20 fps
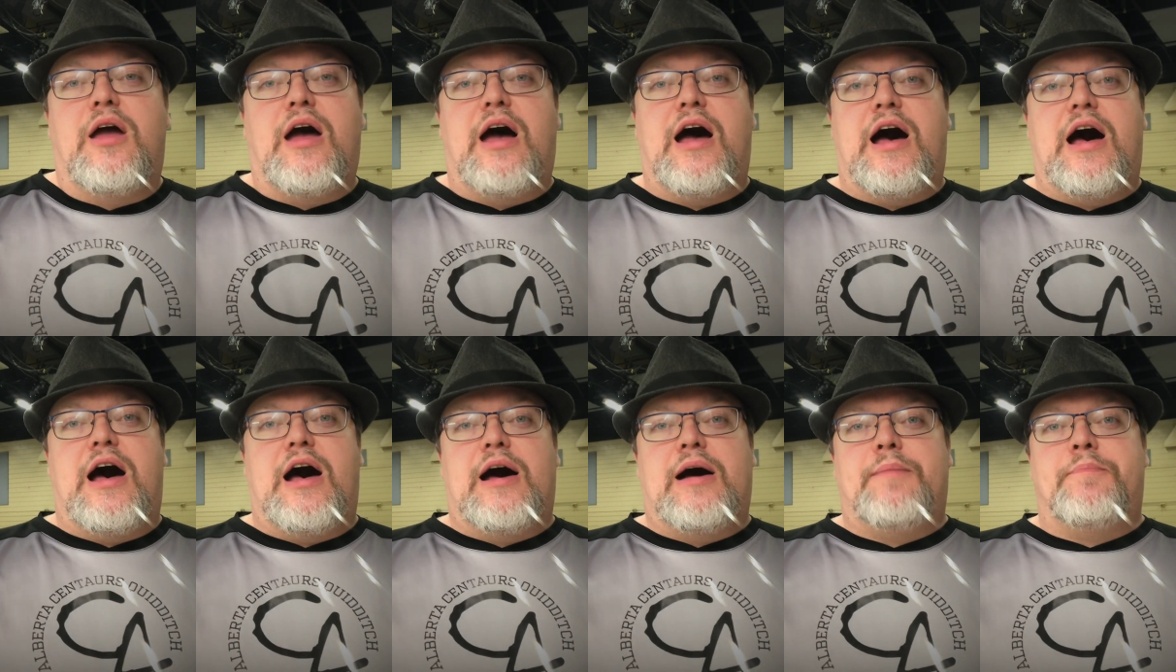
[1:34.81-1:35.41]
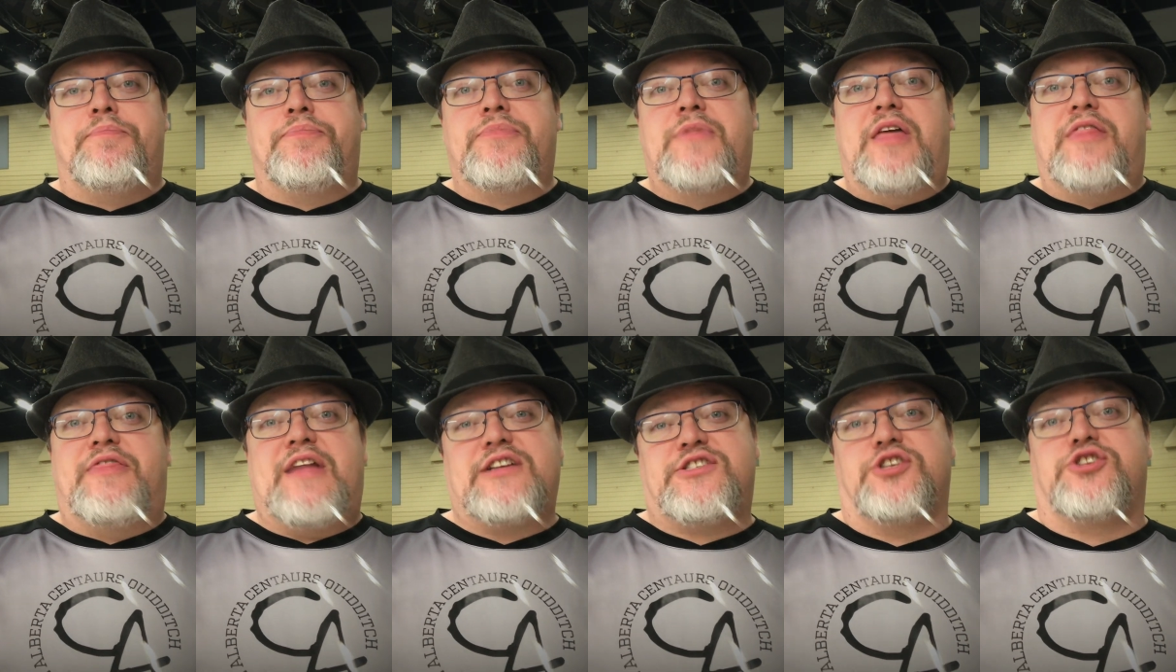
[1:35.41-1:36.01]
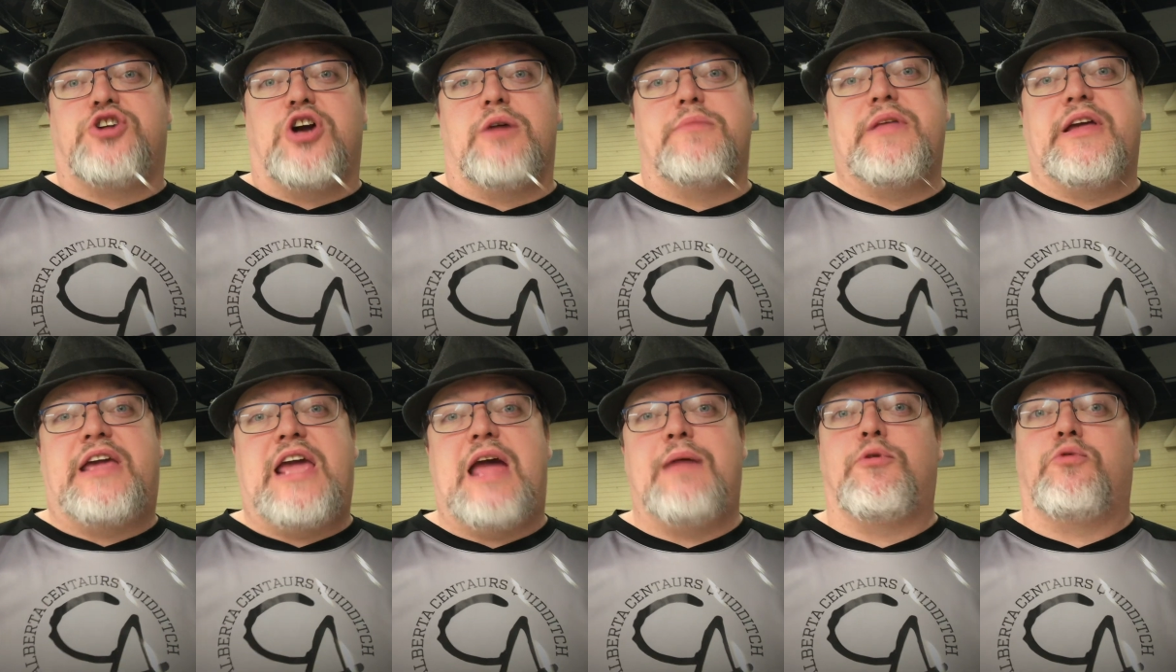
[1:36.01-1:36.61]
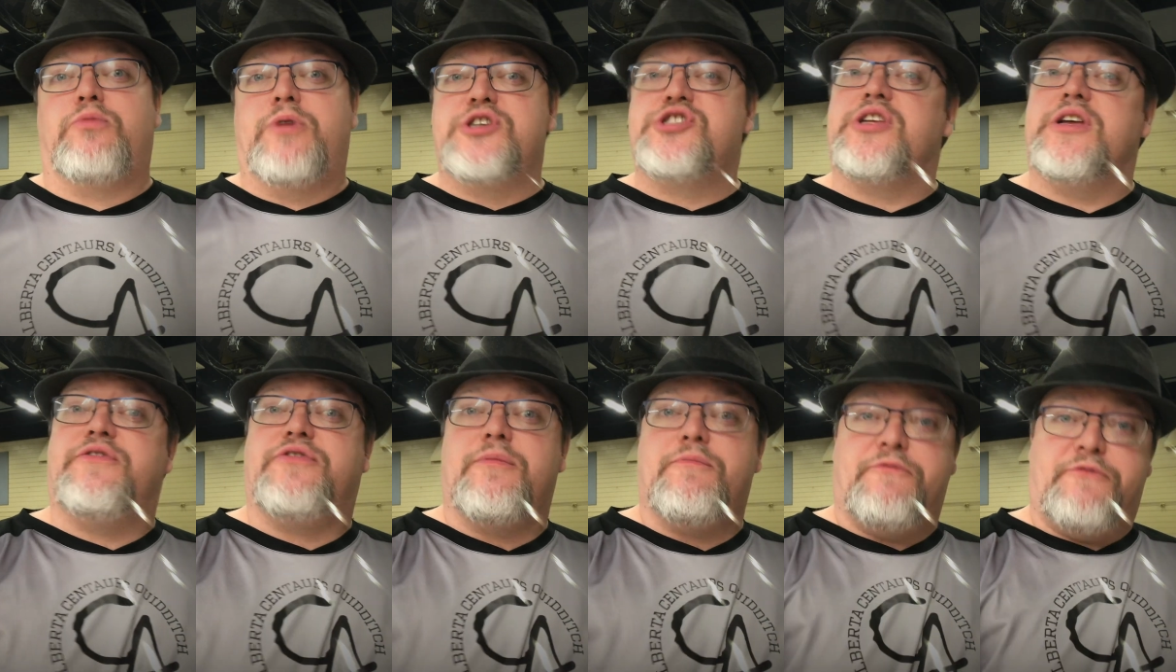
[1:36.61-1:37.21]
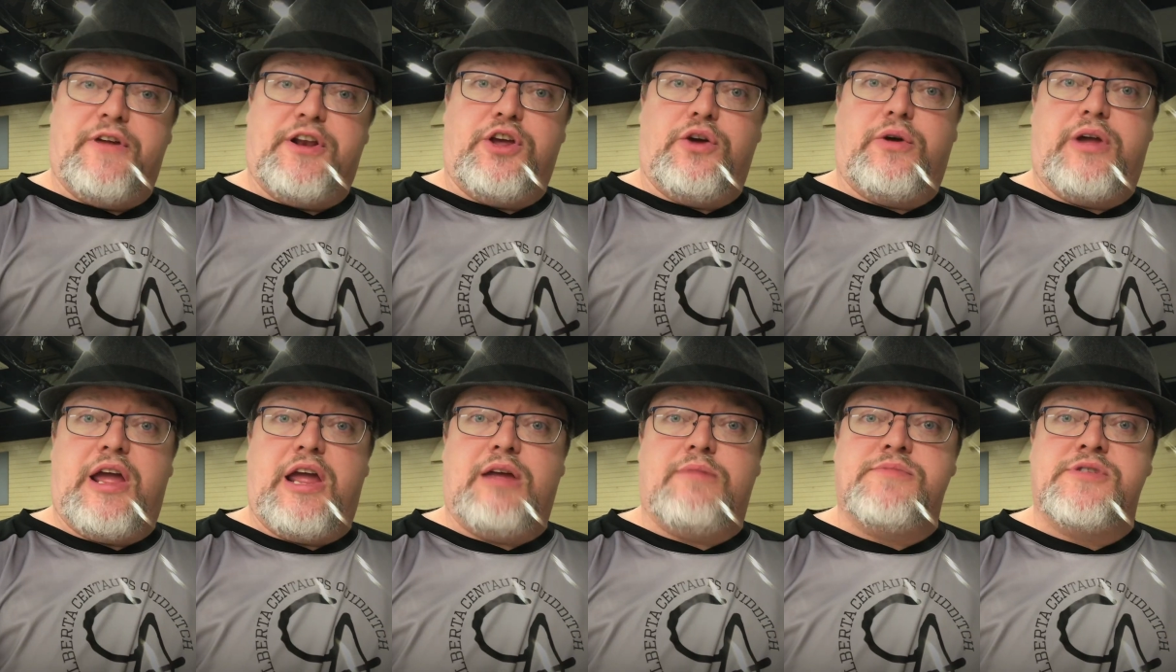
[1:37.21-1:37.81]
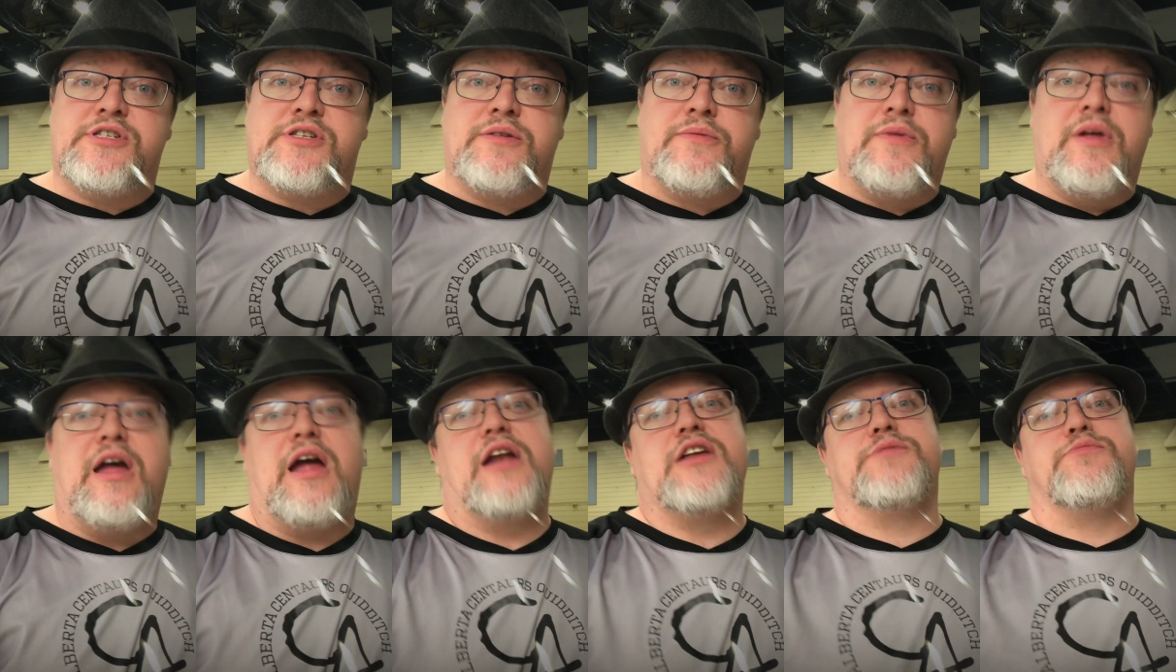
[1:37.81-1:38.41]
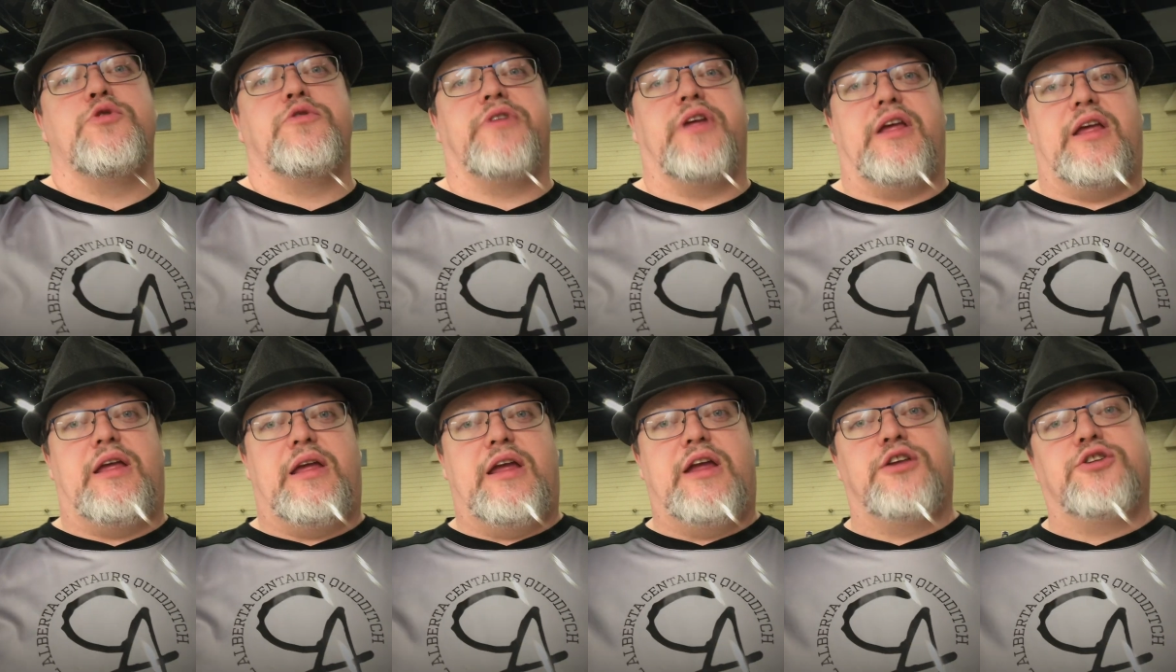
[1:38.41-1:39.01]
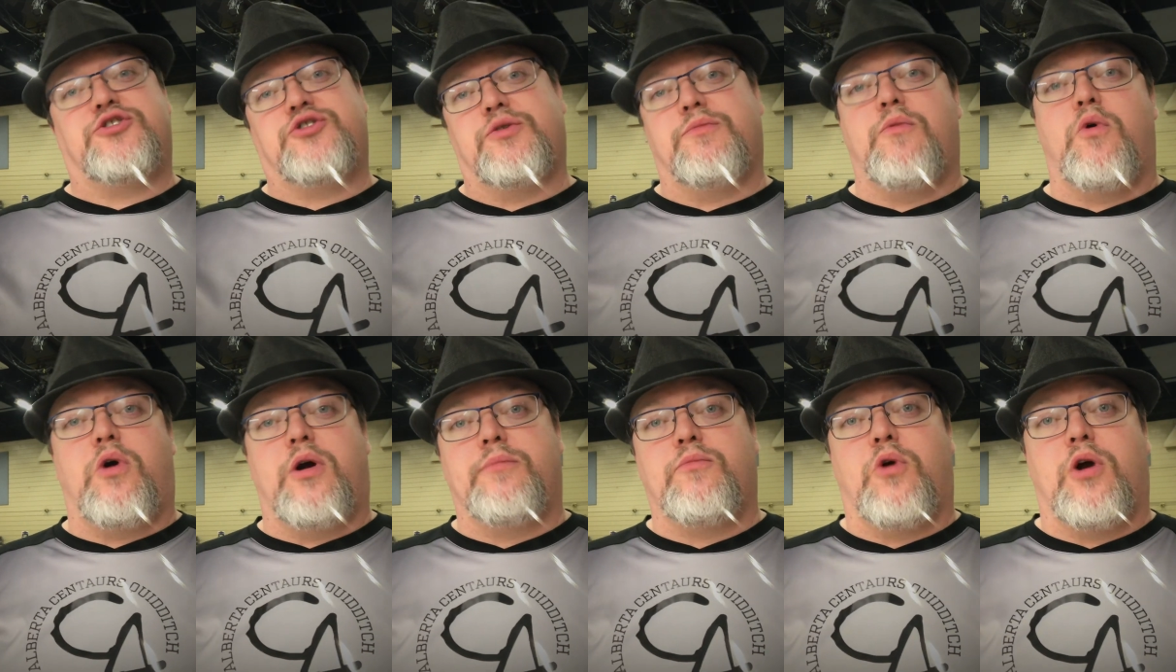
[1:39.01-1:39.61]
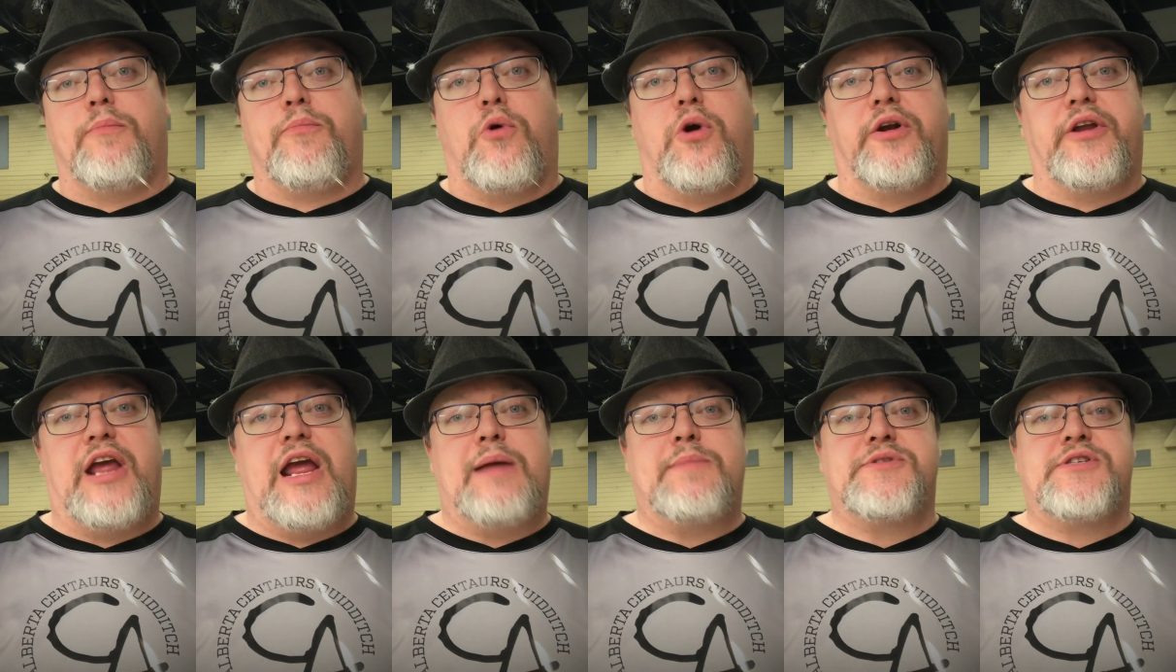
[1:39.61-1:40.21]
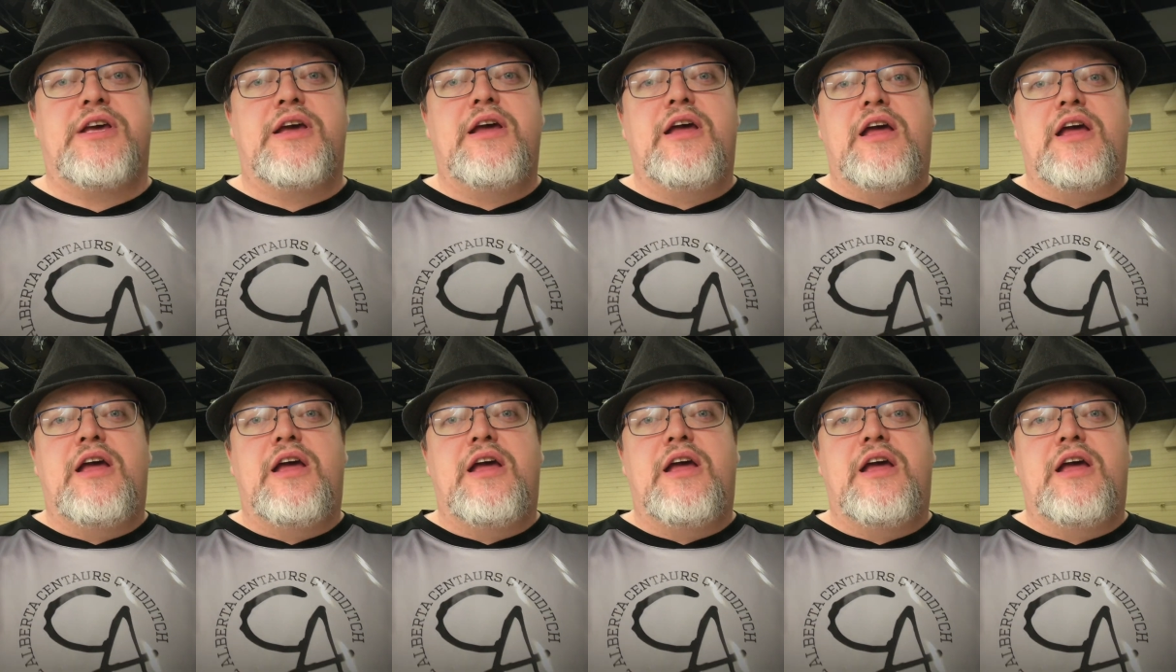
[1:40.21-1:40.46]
That's a term that came originally from video games and has moved into more and more board games.